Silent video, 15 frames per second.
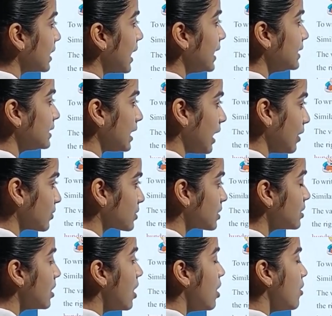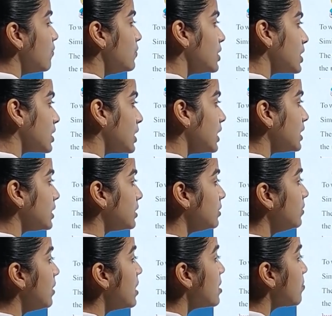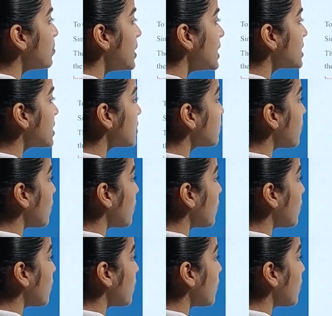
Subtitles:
and 1000, we create two places for